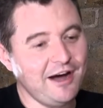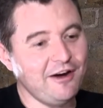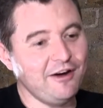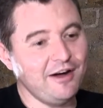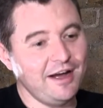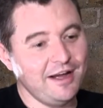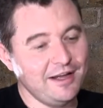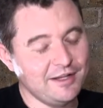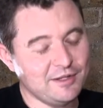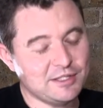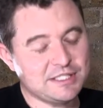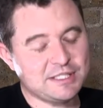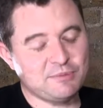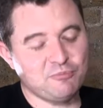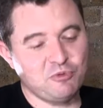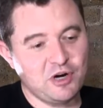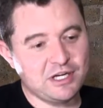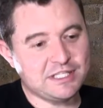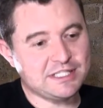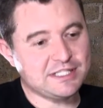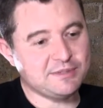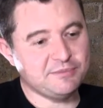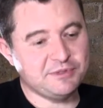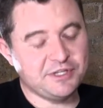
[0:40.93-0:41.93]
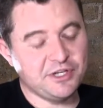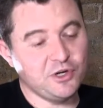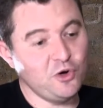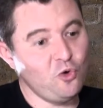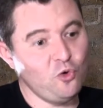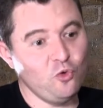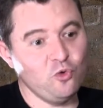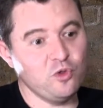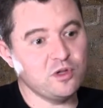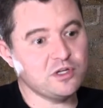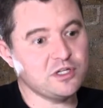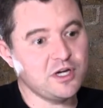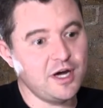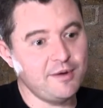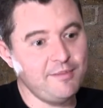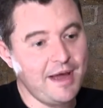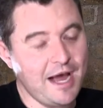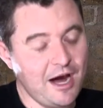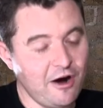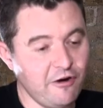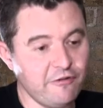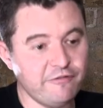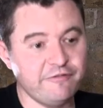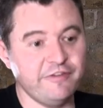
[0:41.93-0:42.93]
it surprises me all the time
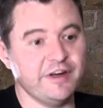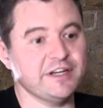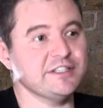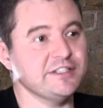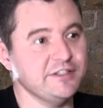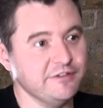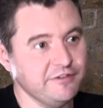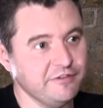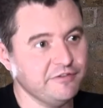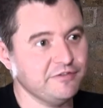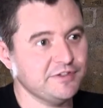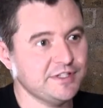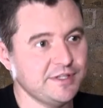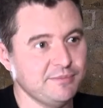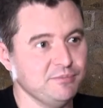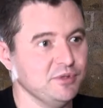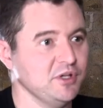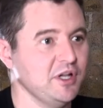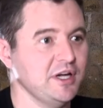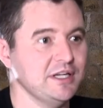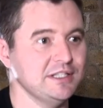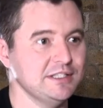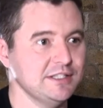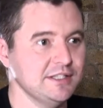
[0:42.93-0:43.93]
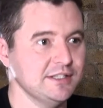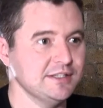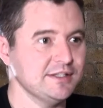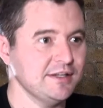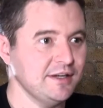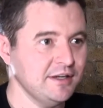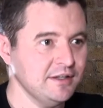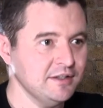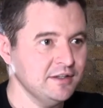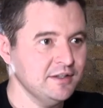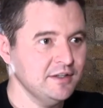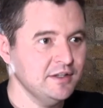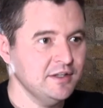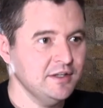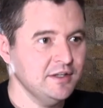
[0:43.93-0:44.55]
how effective simple ideas are.